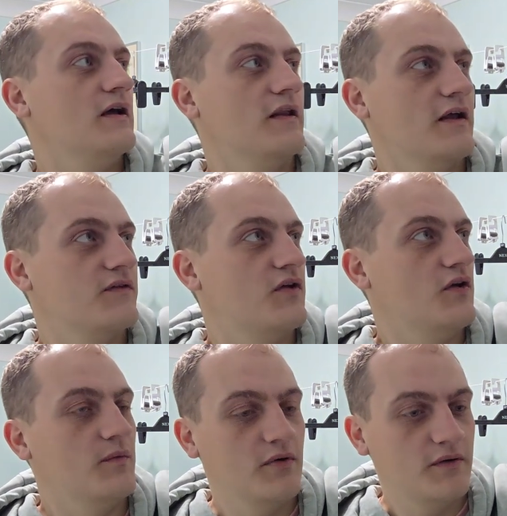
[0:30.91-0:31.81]
And that
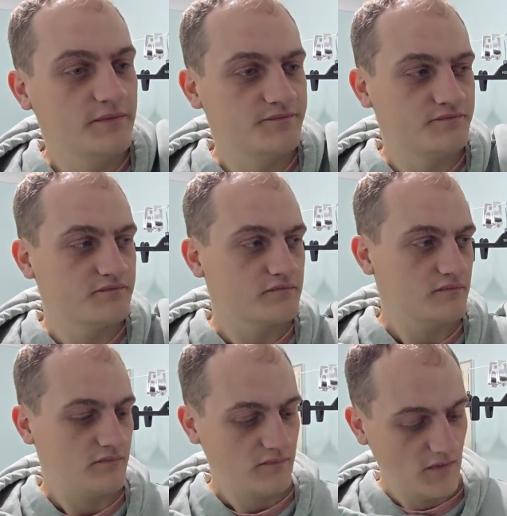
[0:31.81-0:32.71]
term
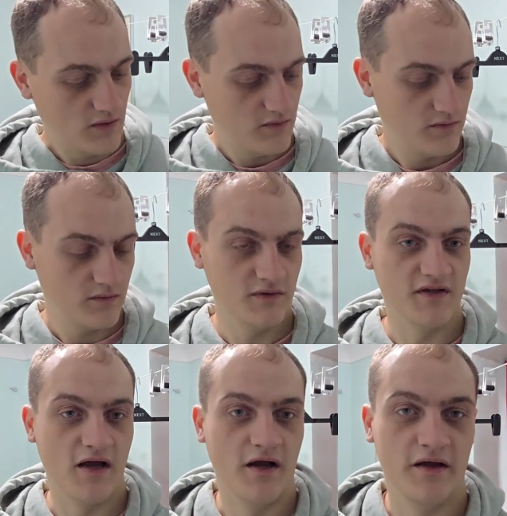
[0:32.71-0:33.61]
was
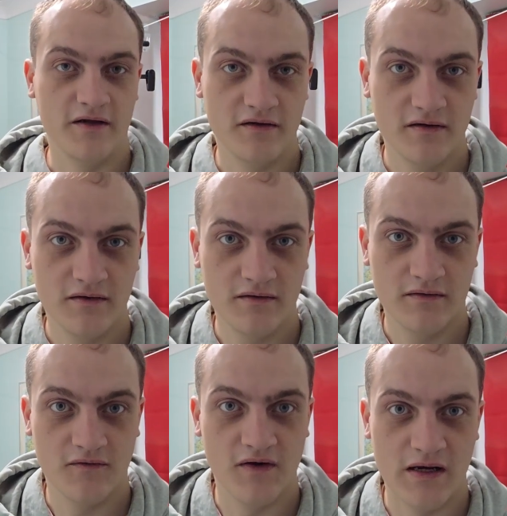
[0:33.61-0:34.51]
that I
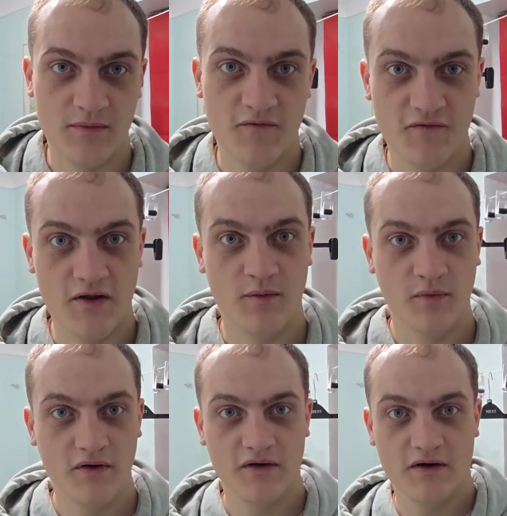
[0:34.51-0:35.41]
developed the
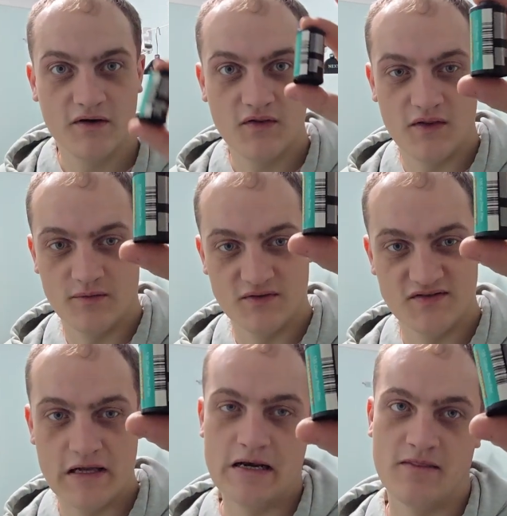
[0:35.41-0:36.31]
film that was
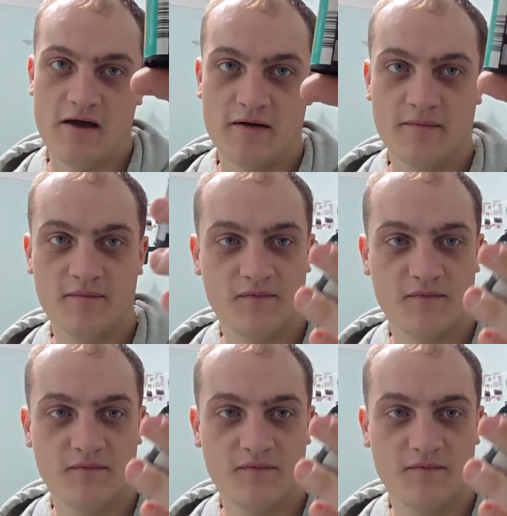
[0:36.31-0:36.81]
still in there.